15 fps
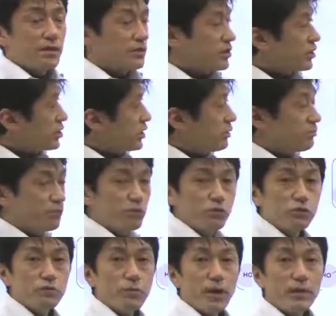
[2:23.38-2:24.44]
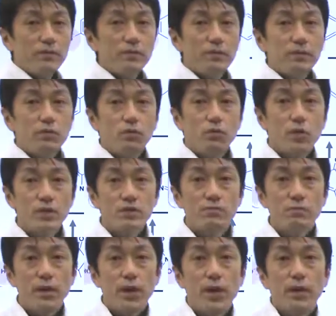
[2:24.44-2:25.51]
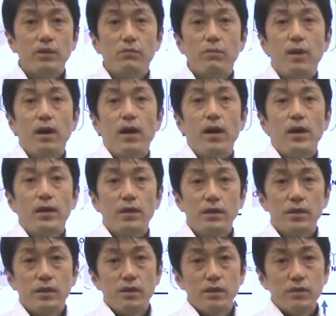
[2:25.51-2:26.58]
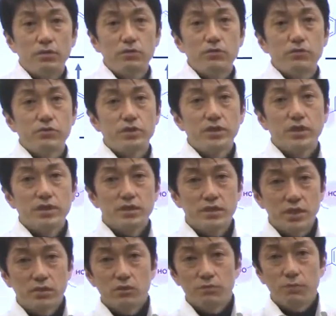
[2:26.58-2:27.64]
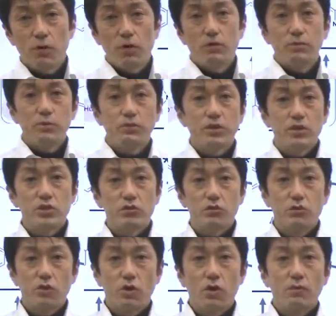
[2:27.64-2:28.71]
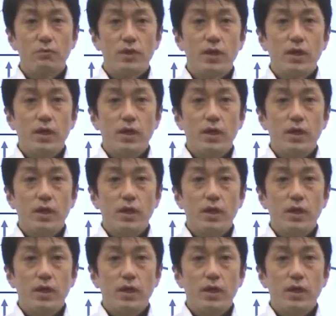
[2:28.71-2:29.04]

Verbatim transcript: Such improvement was made by introducing a single point mutation of